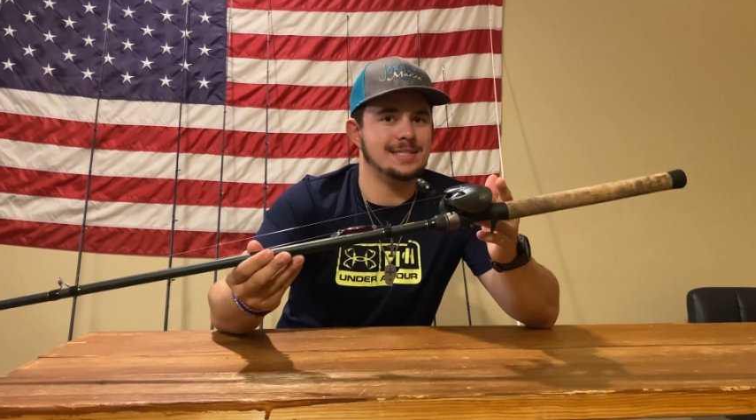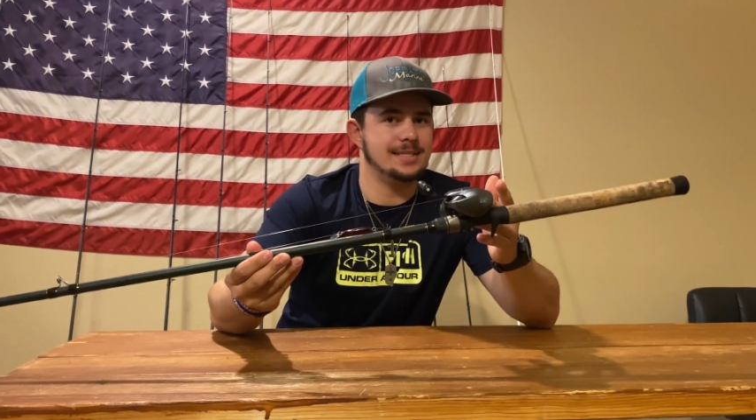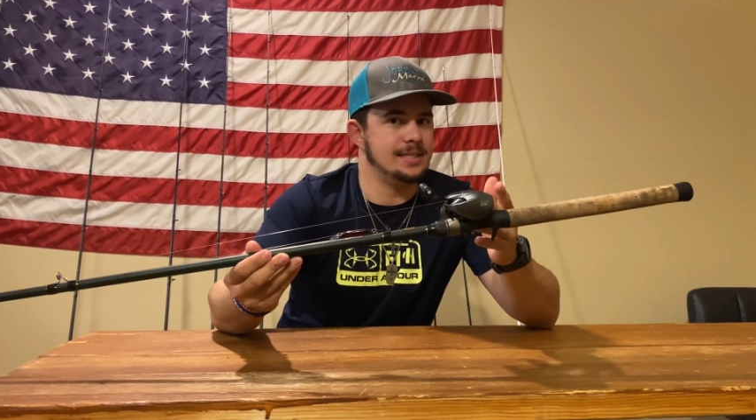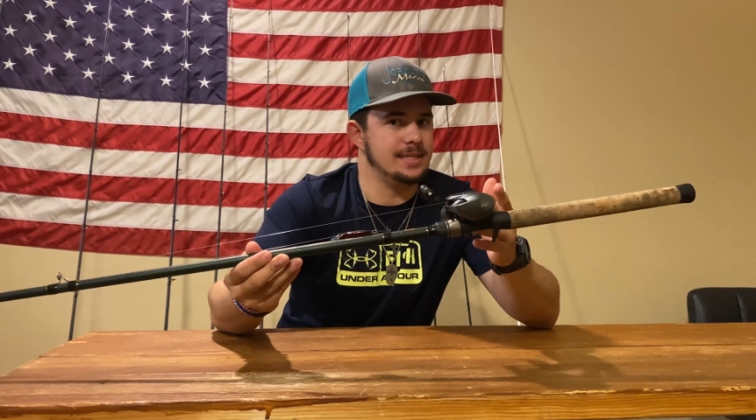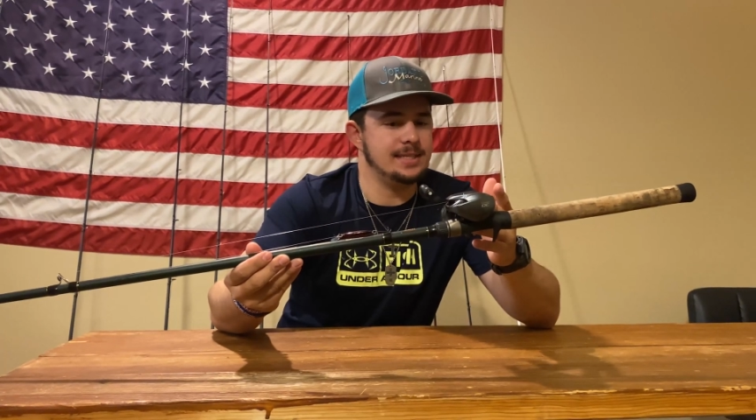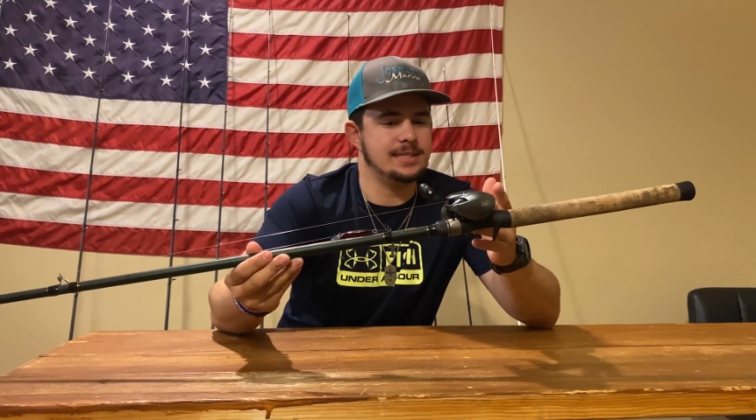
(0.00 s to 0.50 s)

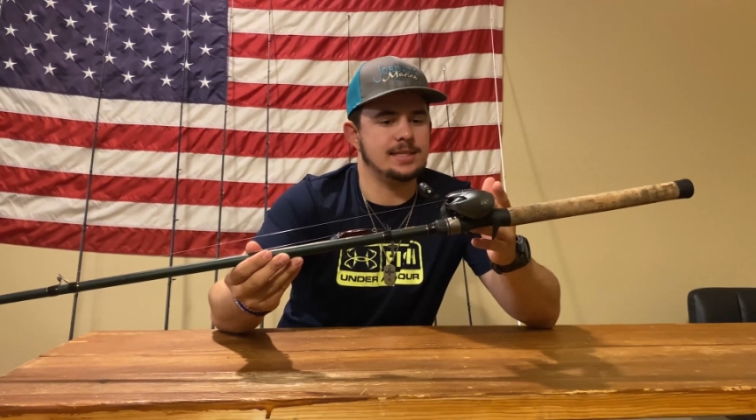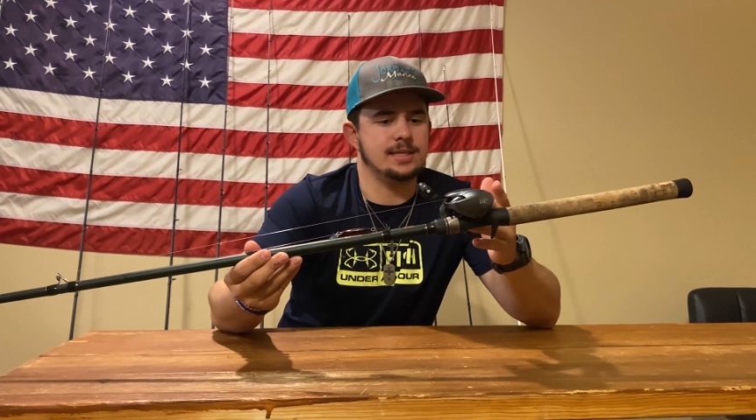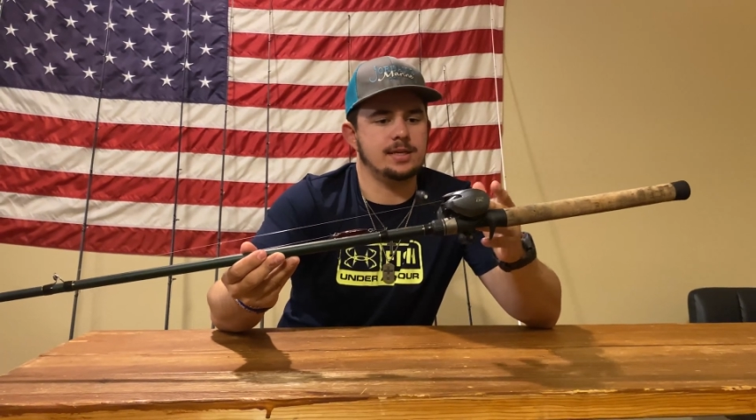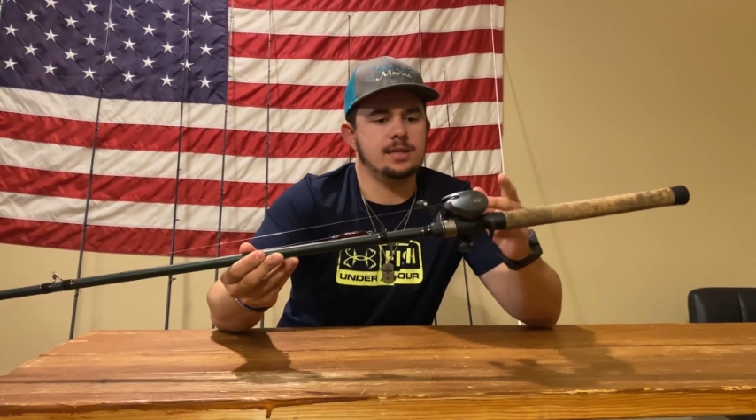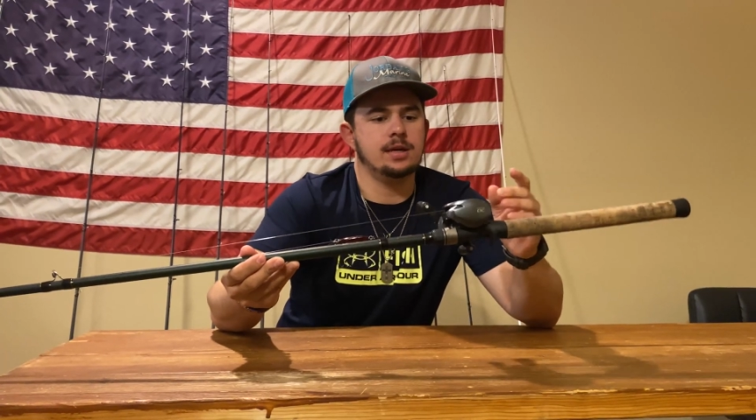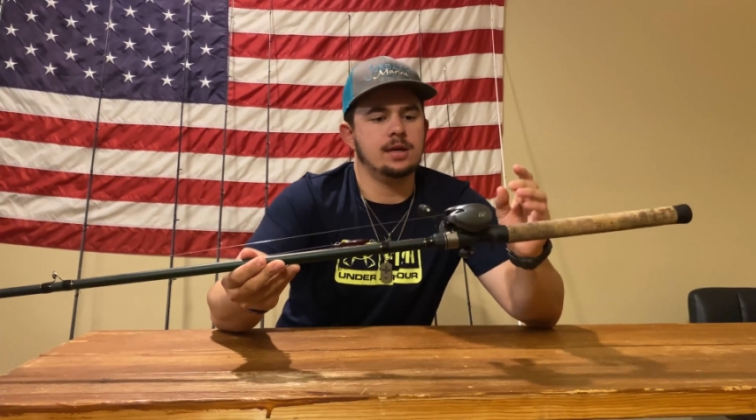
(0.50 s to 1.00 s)

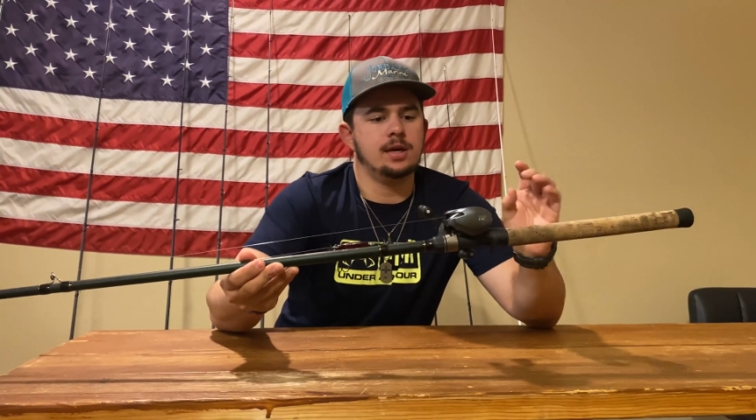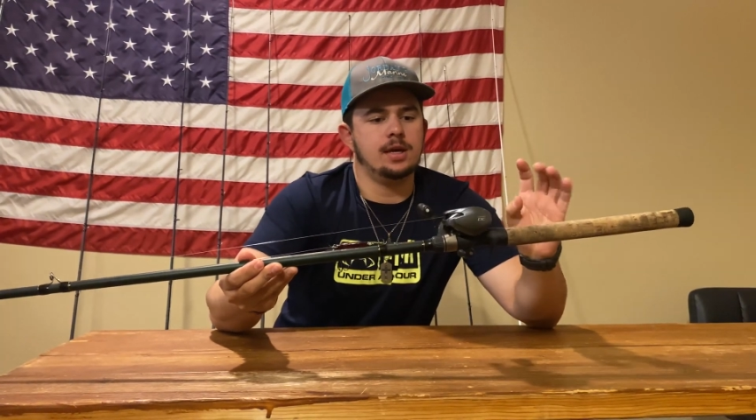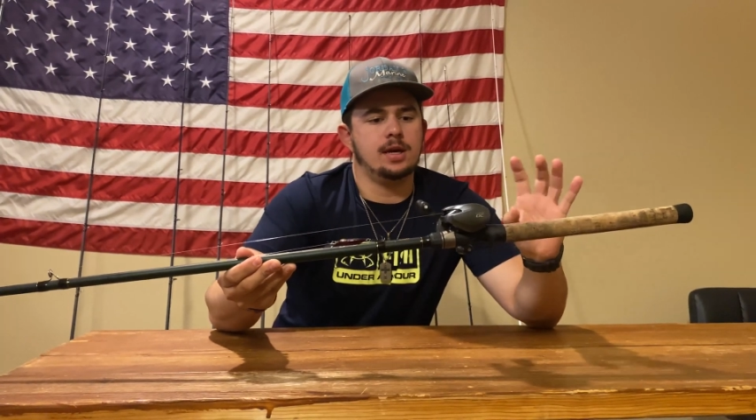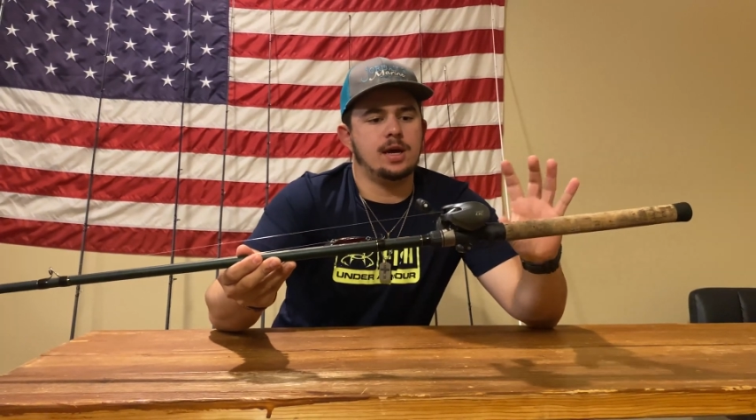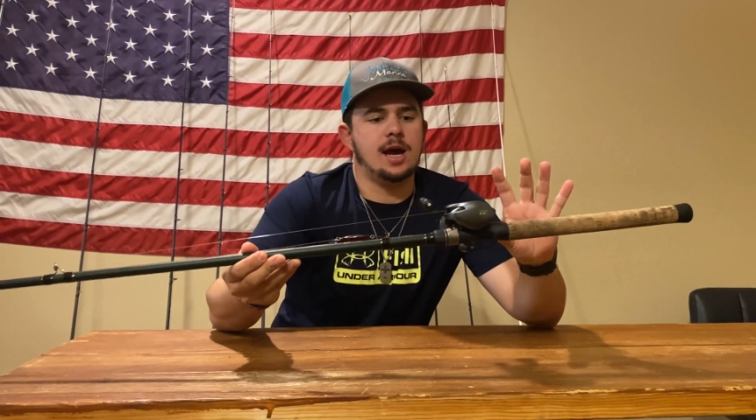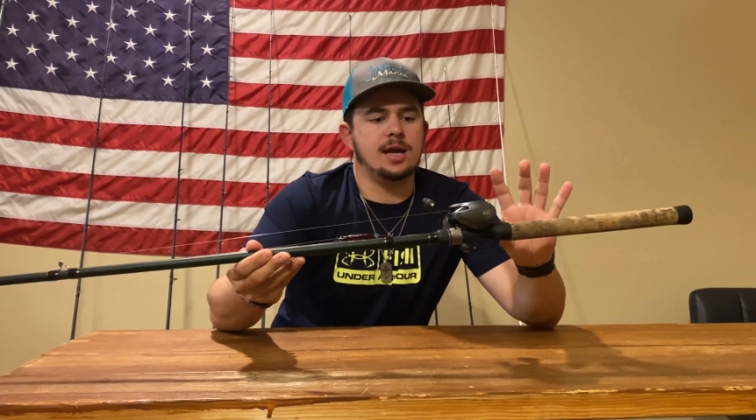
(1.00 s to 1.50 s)
DC.
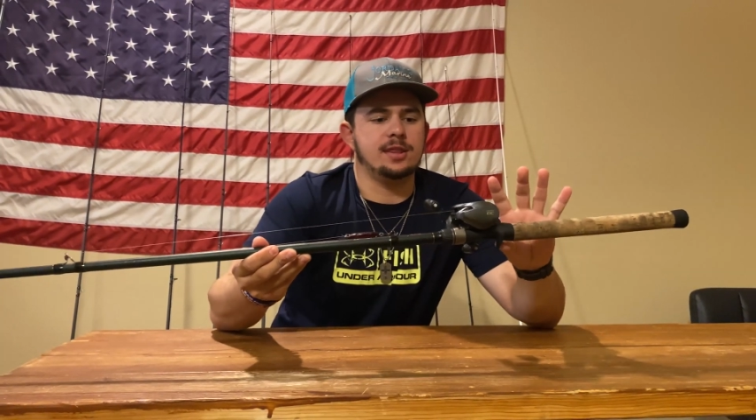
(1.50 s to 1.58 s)
I